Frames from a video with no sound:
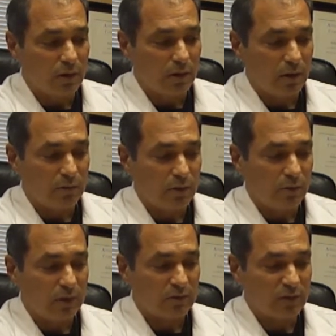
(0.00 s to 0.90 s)
On
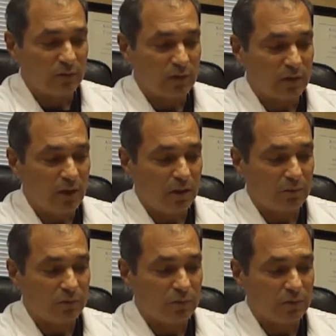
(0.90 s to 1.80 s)
the rest of the
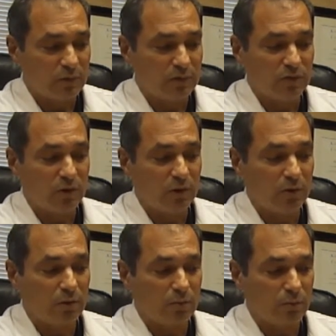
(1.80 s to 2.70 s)
columns, these
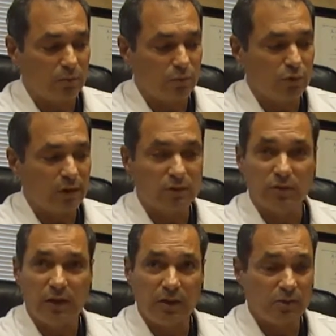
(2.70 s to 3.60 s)
are brought
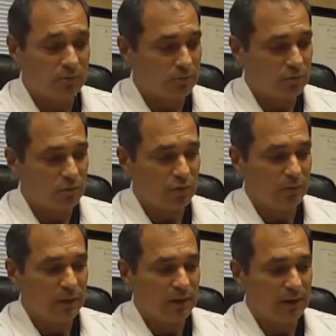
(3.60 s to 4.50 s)
together to the
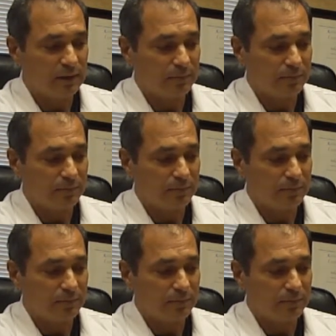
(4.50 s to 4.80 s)
midline,